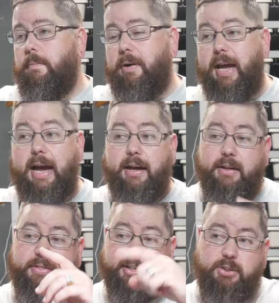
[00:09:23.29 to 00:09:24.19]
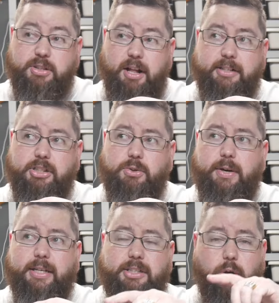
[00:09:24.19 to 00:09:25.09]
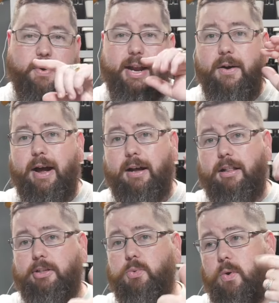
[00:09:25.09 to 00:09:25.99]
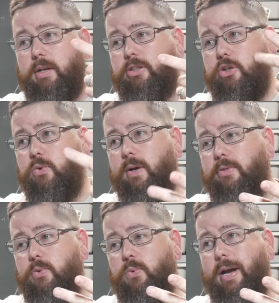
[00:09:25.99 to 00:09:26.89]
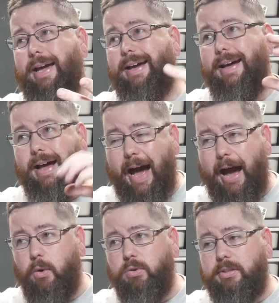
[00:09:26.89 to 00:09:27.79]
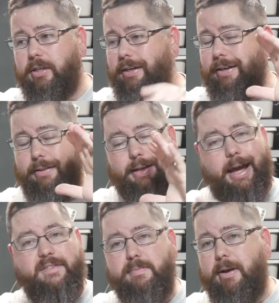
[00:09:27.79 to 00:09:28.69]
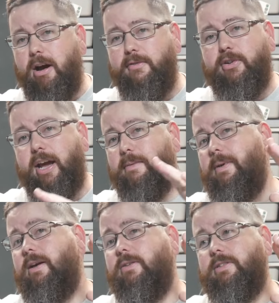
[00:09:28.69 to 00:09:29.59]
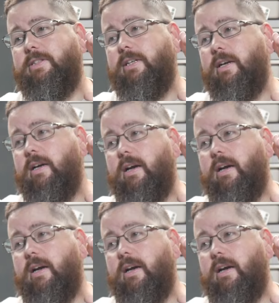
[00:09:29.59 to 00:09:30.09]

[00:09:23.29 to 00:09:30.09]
But yeah, this was clutch three. So we now got clutch one, two, and three out. They haven't been offered any meals.